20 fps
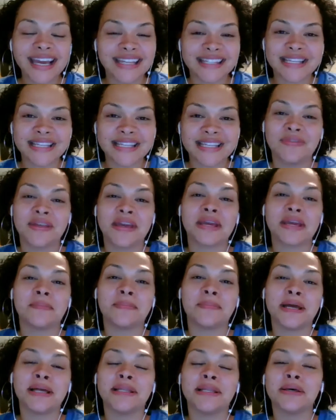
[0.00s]
and see if they
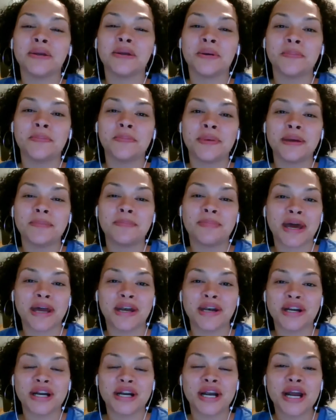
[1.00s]
can be a little bit
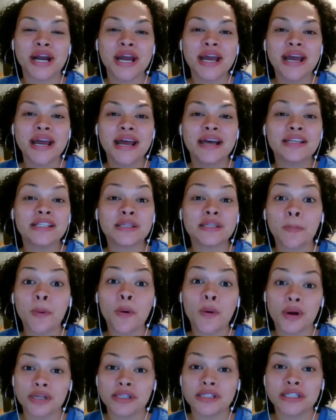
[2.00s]
better
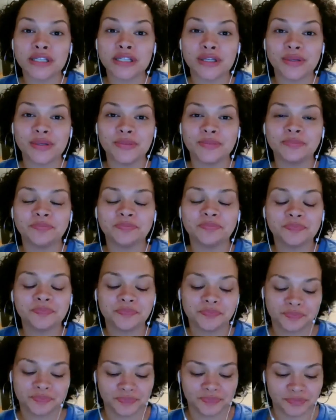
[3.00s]
support to you.
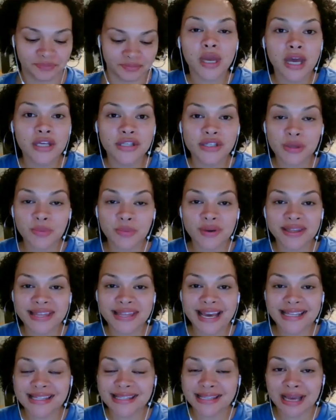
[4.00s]
So
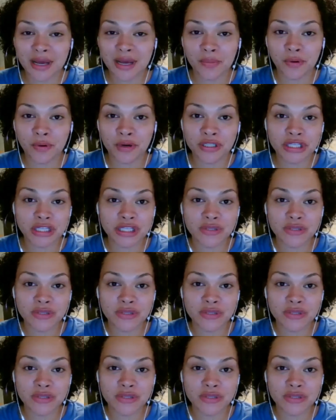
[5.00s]
with that said, we're